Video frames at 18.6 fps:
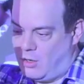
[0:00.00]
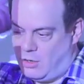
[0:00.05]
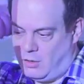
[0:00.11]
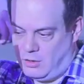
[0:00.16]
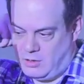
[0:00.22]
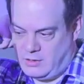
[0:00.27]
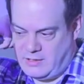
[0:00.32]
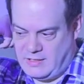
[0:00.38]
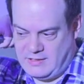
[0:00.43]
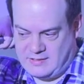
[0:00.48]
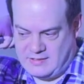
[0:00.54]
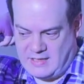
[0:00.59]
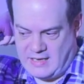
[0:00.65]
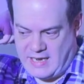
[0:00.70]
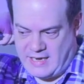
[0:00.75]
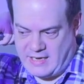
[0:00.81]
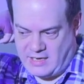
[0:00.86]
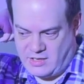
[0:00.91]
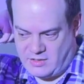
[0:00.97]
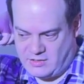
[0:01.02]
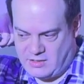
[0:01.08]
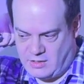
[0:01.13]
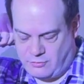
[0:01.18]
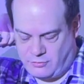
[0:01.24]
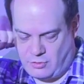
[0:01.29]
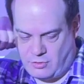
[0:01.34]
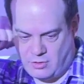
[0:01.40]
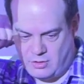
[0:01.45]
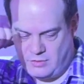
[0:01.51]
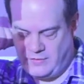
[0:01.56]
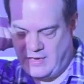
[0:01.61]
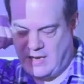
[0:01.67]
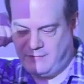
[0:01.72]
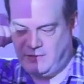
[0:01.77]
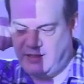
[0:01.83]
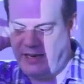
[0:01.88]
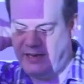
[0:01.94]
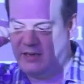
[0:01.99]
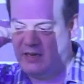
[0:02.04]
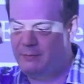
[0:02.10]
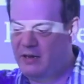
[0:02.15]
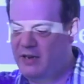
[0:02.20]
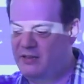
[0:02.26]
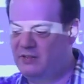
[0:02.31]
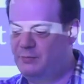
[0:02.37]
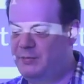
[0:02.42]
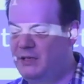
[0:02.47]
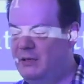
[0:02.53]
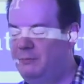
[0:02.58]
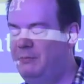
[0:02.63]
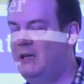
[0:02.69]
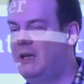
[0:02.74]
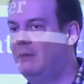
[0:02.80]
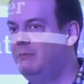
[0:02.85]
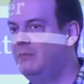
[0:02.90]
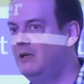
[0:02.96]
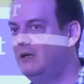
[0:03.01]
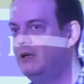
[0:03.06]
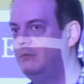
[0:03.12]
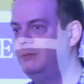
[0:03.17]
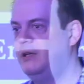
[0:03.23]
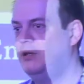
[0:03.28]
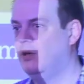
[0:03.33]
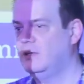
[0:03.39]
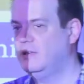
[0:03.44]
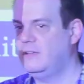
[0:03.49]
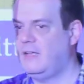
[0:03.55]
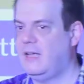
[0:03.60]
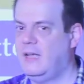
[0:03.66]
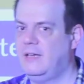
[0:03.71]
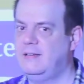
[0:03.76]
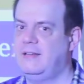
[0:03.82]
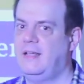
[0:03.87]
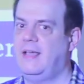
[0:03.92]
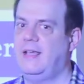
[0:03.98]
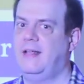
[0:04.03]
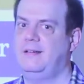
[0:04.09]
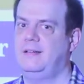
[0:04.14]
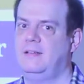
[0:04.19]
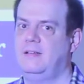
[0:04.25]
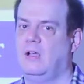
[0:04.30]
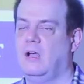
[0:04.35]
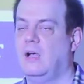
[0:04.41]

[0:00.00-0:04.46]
all these layers, and of course we have a database beyond that and